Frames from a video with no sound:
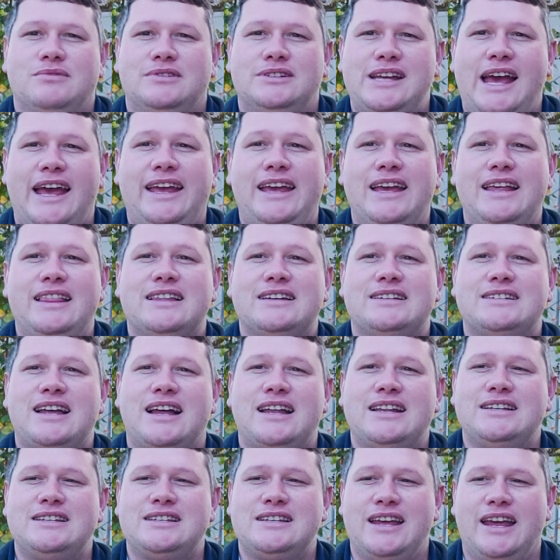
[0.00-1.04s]
take in the
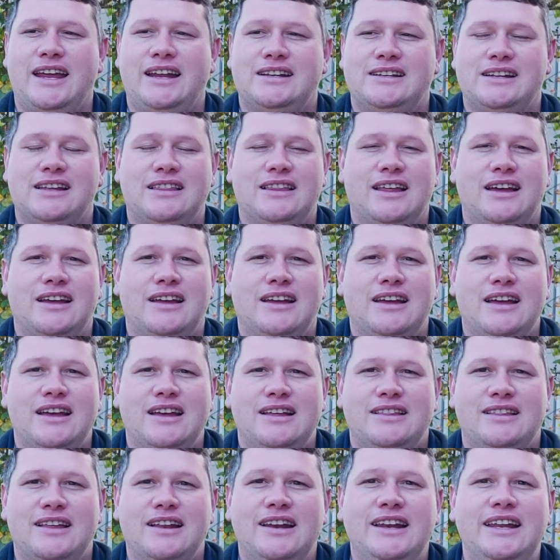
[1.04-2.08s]
sunset and the
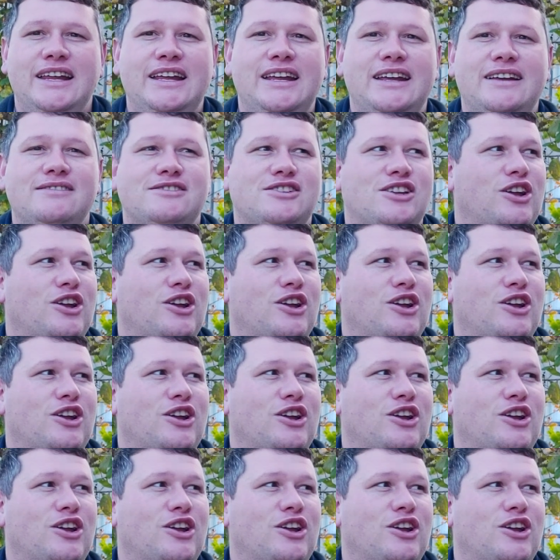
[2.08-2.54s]
leaves